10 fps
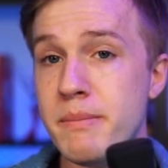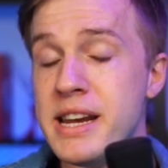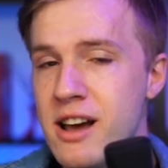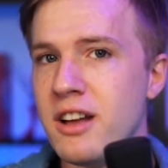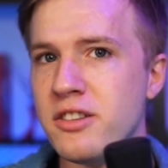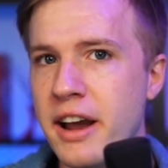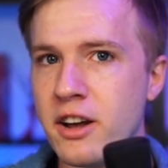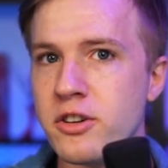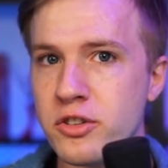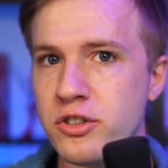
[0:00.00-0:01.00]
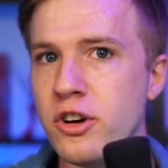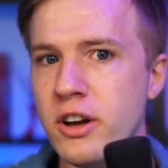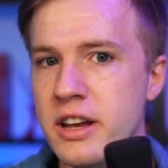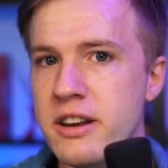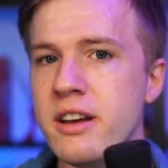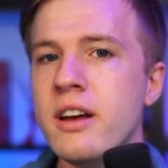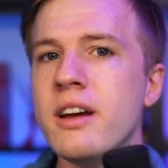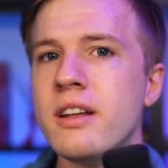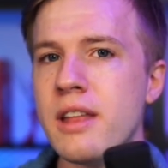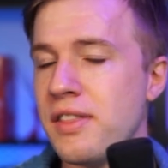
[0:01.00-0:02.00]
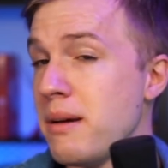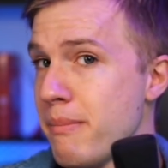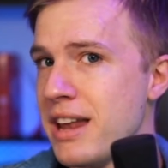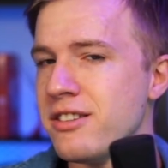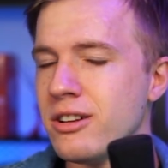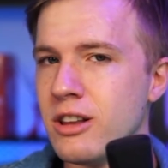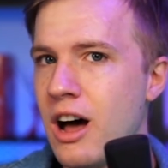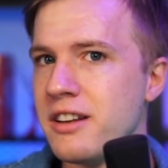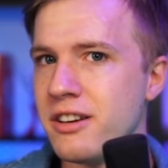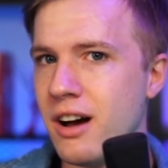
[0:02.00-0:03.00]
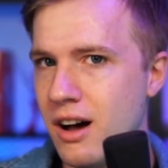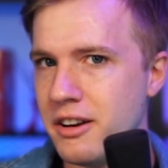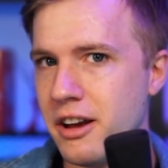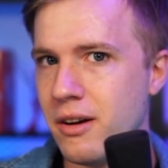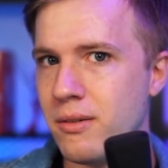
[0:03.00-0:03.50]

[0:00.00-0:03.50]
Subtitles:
because I understood that they meant a lot to Anno.